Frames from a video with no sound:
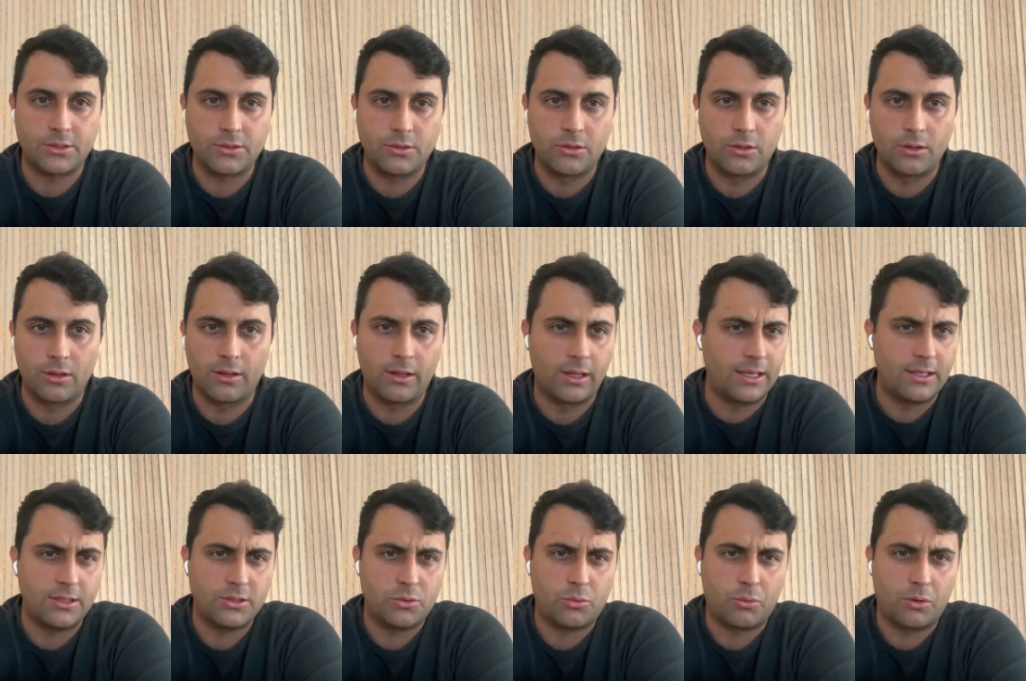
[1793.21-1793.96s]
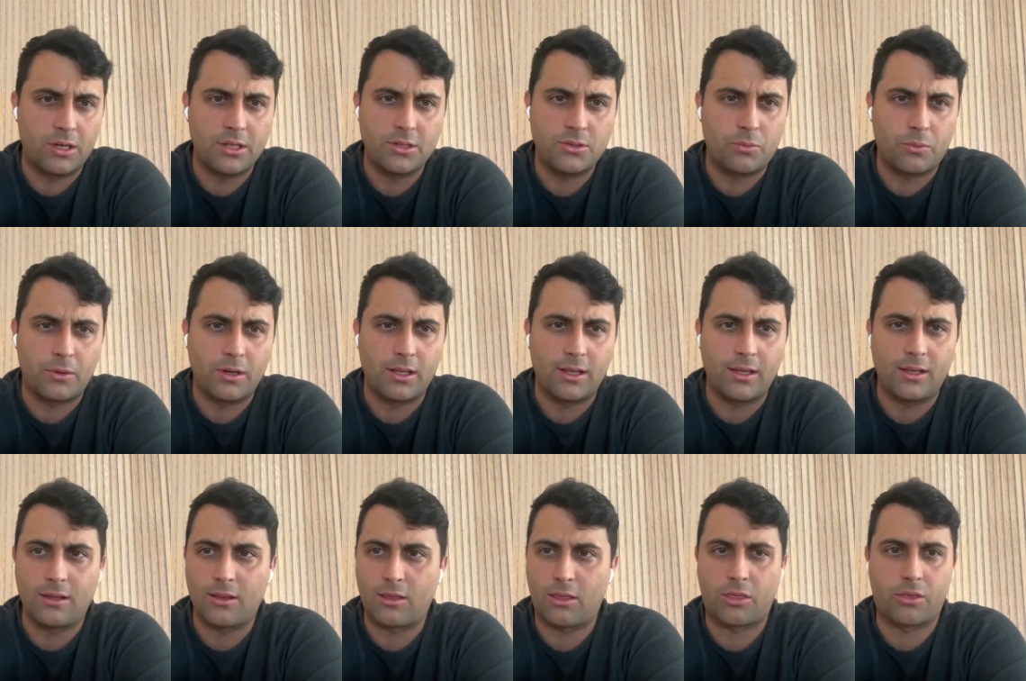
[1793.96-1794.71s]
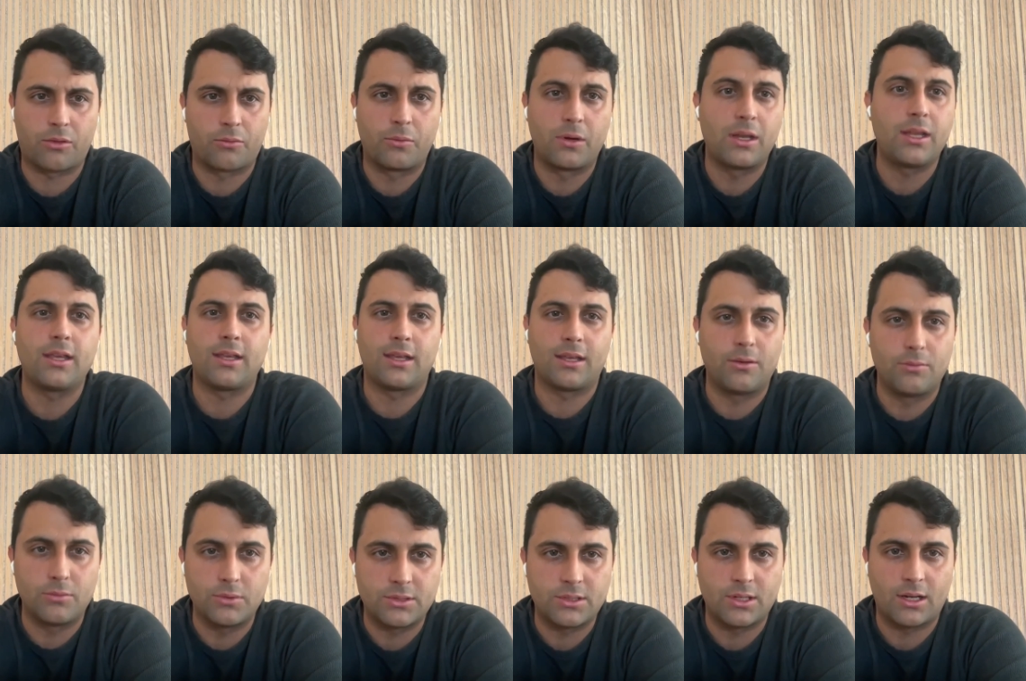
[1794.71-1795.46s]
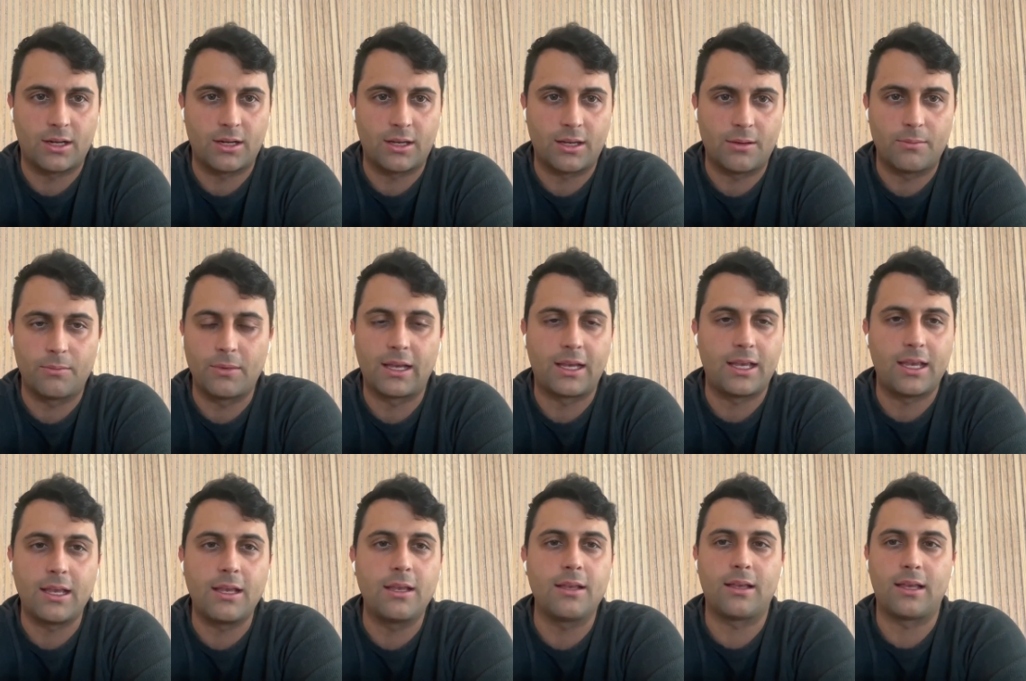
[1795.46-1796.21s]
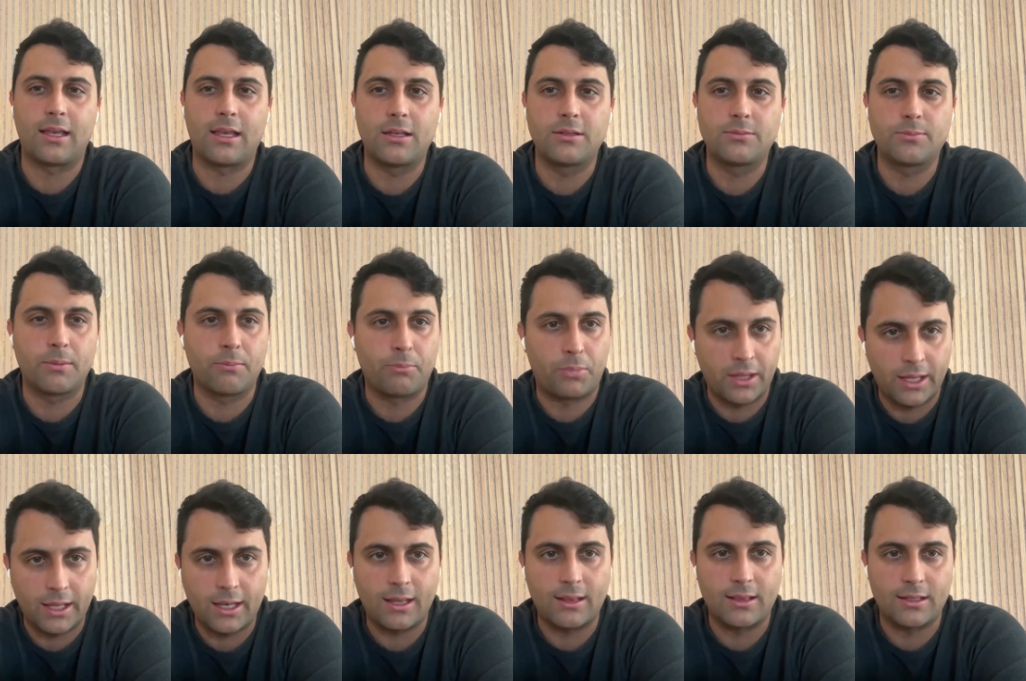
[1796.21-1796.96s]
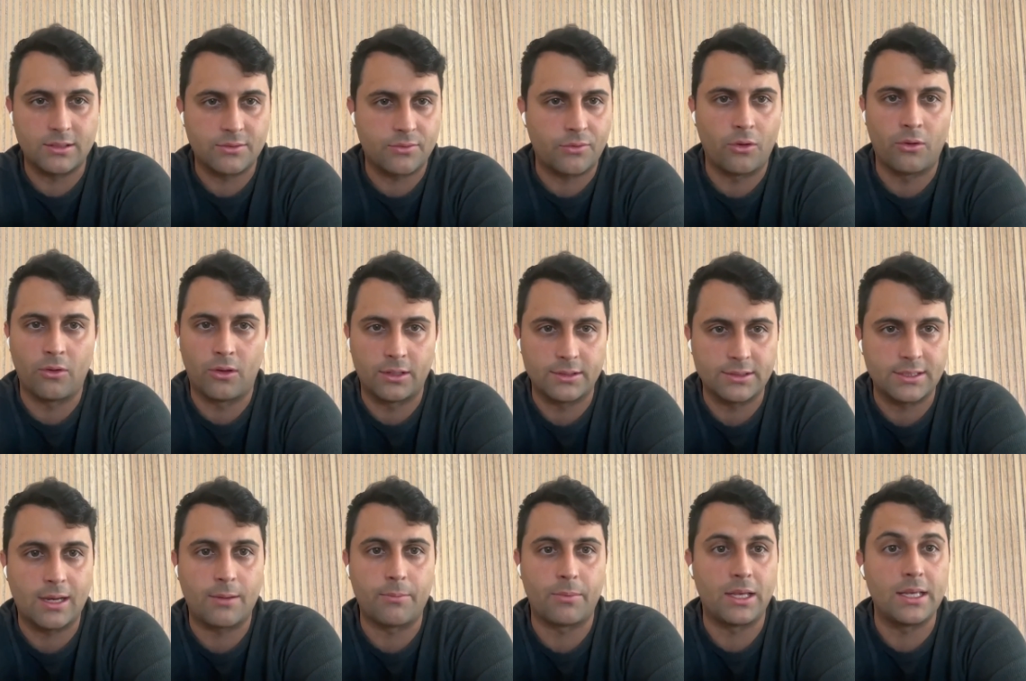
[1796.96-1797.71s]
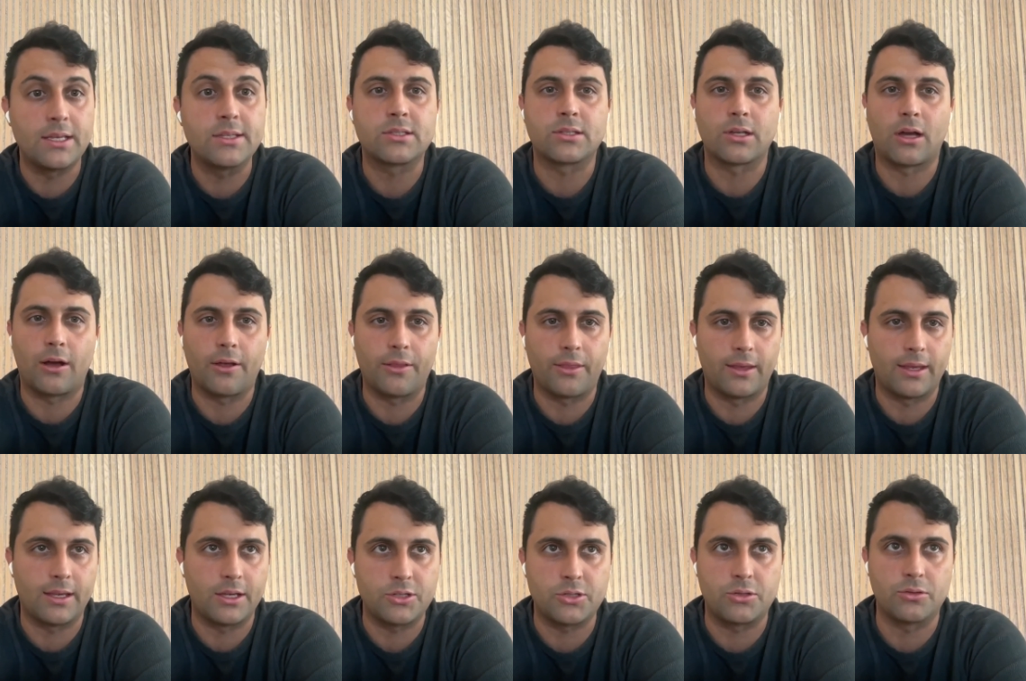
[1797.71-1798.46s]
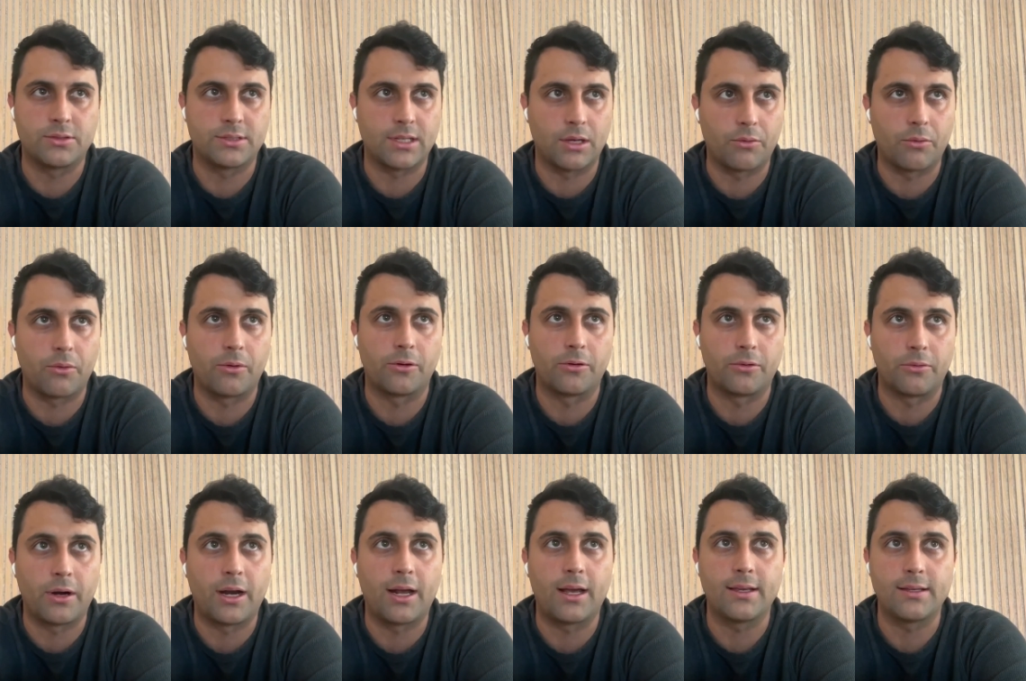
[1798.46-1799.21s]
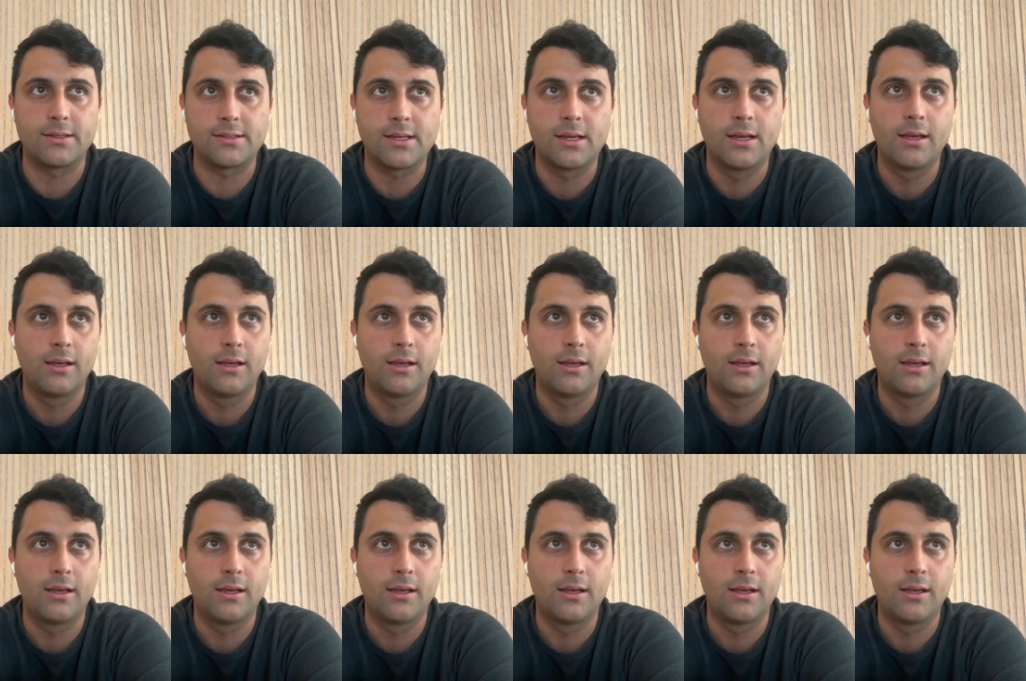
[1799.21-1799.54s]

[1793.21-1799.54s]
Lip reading: Late 2023, he was talking. Like he's been planning this for a long time, and he saw the issues that would arise.